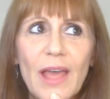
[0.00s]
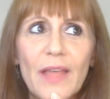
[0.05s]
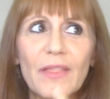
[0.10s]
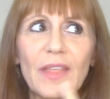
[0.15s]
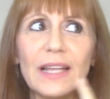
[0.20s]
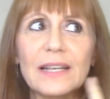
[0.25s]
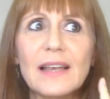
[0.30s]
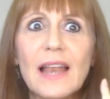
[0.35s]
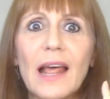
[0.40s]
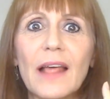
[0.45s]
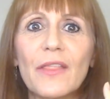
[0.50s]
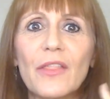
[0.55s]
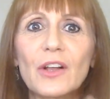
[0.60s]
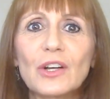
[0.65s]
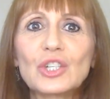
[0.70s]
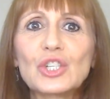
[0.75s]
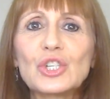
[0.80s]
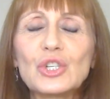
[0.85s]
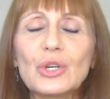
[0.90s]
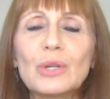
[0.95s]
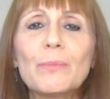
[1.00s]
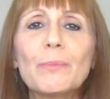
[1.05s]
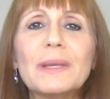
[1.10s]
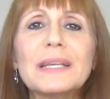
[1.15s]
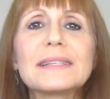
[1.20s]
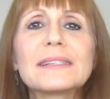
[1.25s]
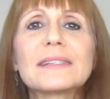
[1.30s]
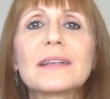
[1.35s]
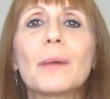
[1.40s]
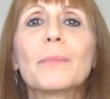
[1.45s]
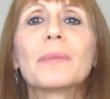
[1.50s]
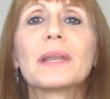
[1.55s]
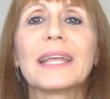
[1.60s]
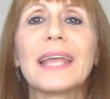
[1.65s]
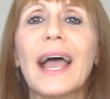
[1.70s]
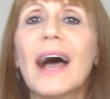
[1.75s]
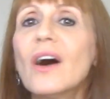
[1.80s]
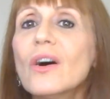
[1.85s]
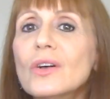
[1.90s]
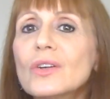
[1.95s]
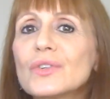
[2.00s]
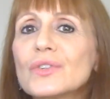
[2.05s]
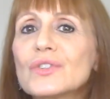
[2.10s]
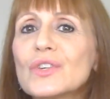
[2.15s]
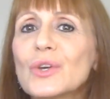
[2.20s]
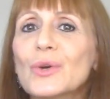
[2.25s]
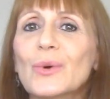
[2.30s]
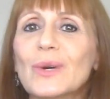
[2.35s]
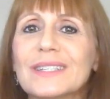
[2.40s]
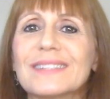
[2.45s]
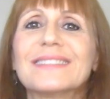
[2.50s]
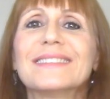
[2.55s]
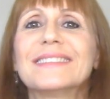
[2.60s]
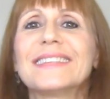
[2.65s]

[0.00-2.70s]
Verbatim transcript: then there should be somebody else who has